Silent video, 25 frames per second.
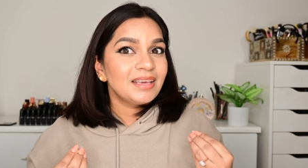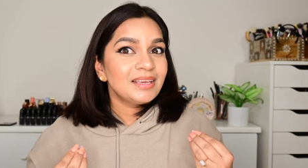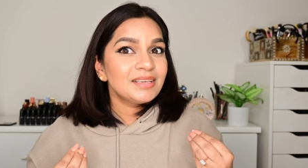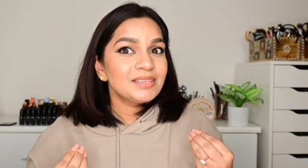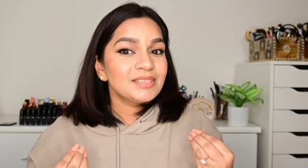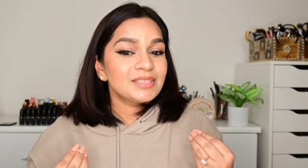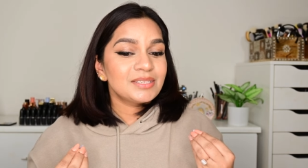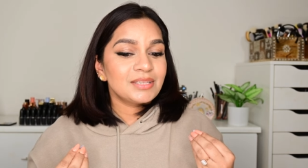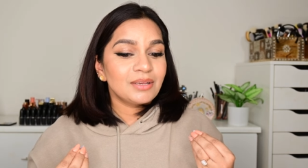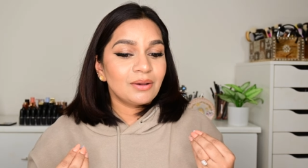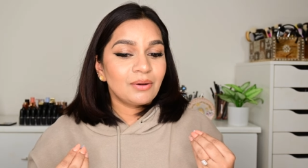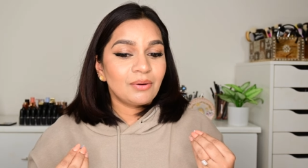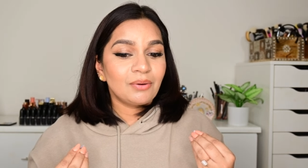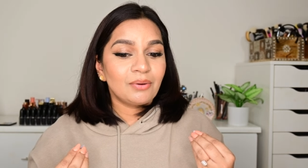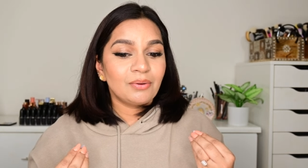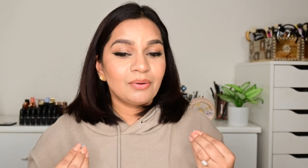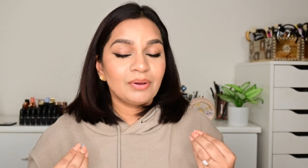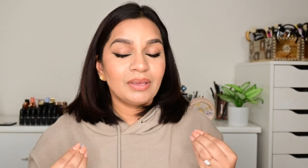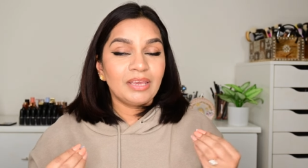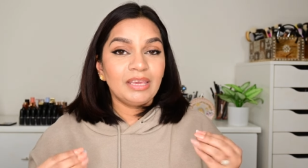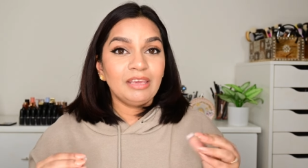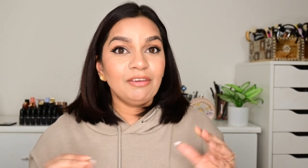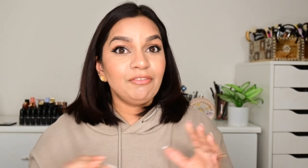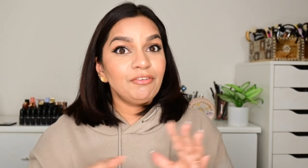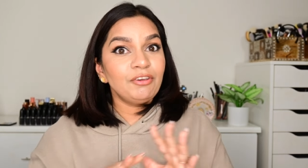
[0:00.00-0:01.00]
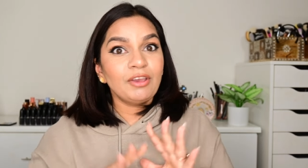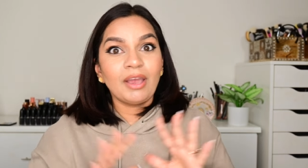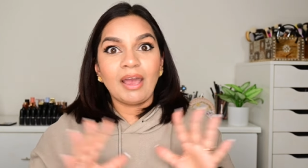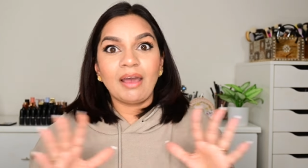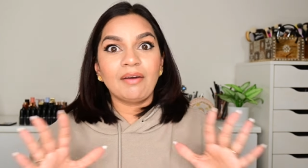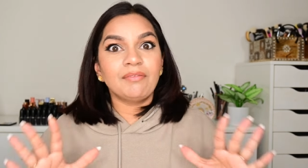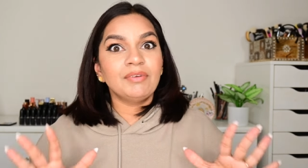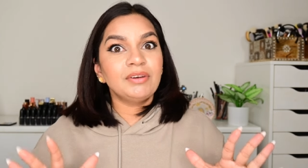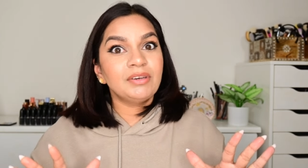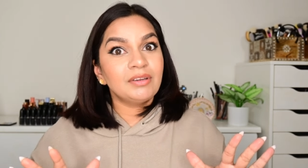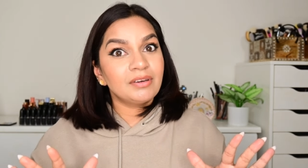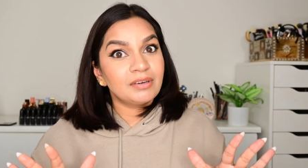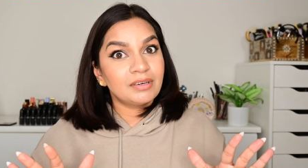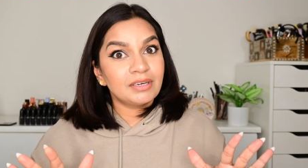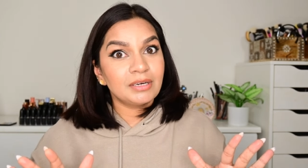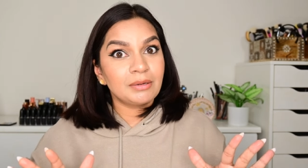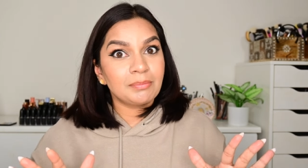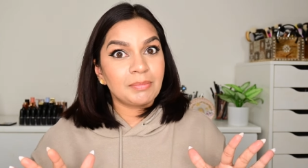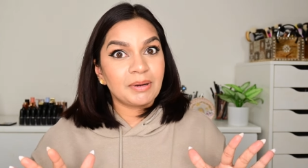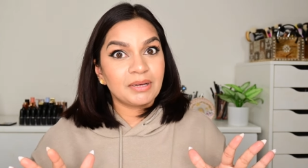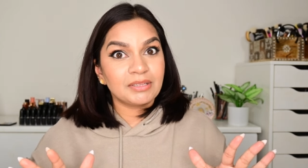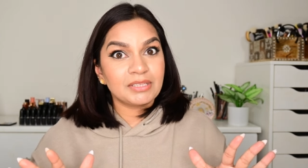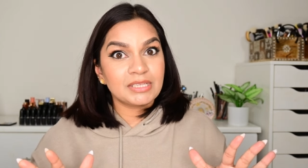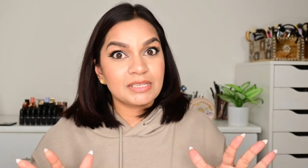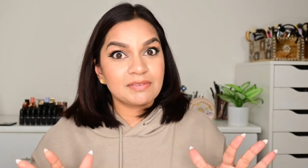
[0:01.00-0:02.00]
So if you haven't heard
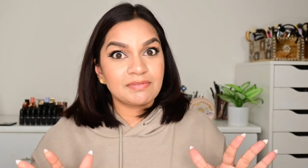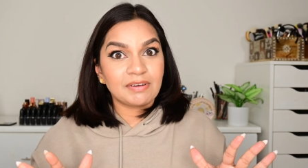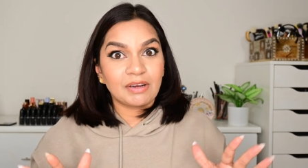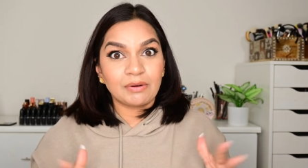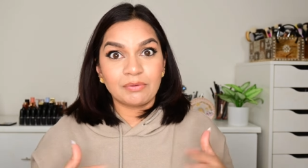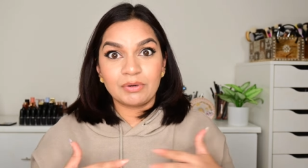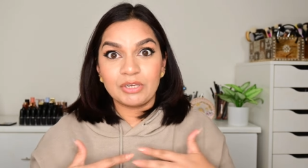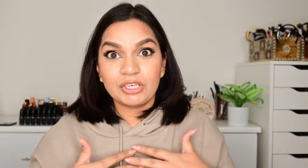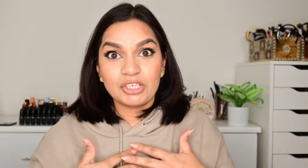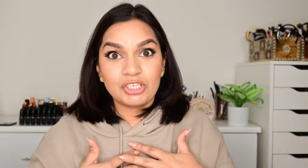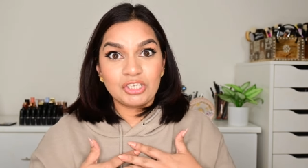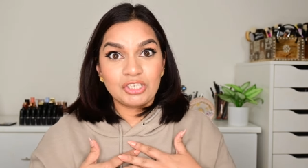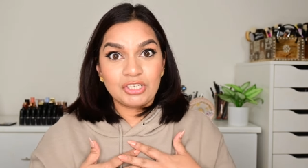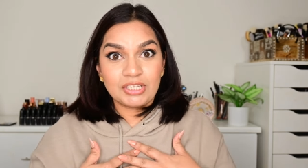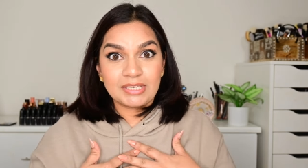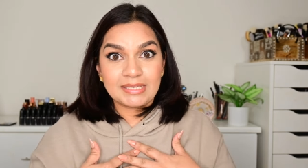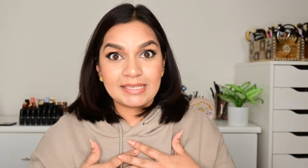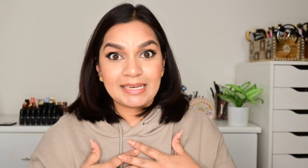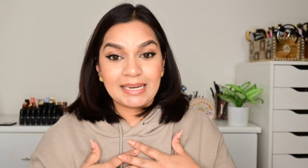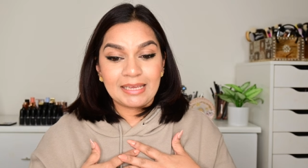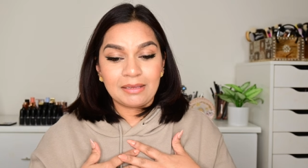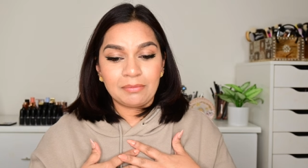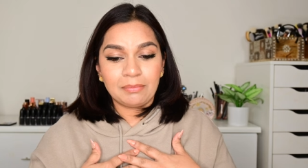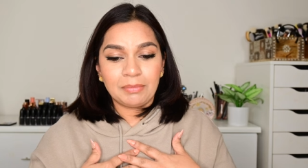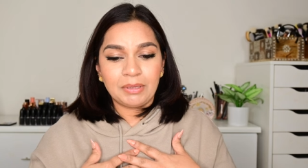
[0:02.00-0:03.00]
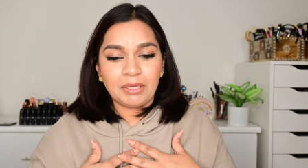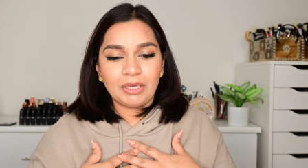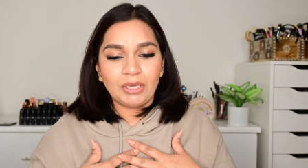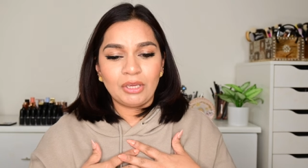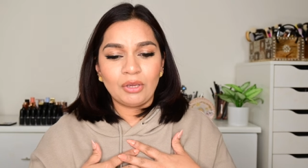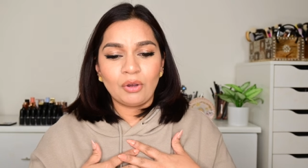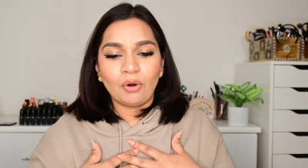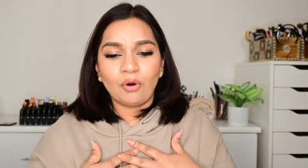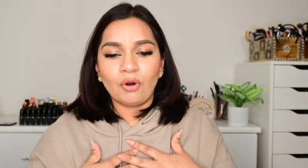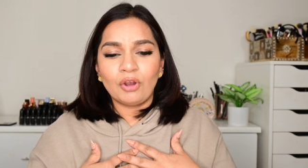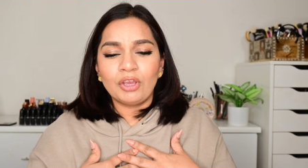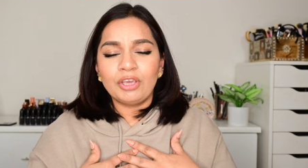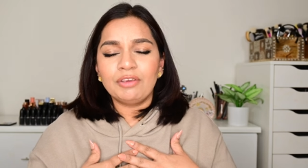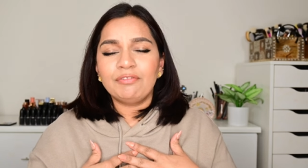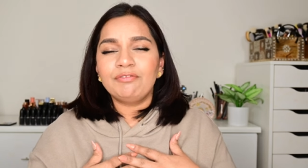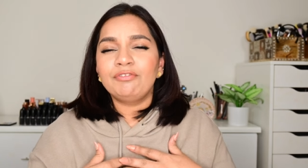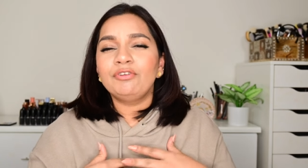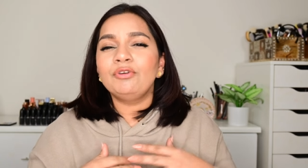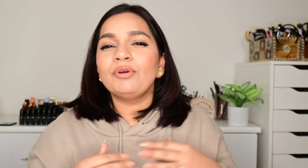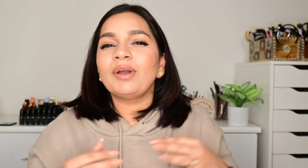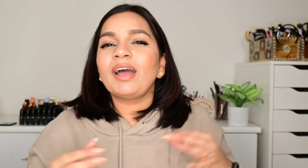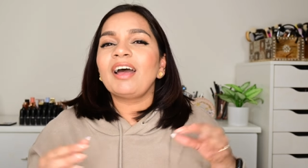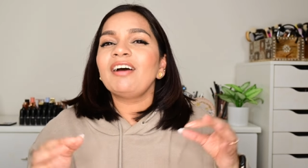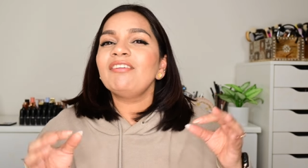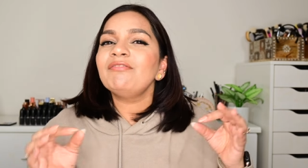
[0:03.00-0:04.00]
about this foundation just like me, or if
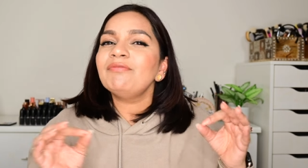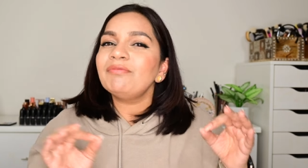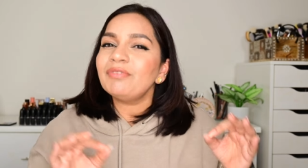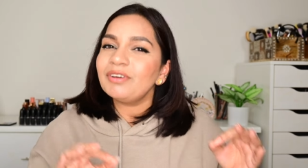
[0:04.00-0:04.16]
you have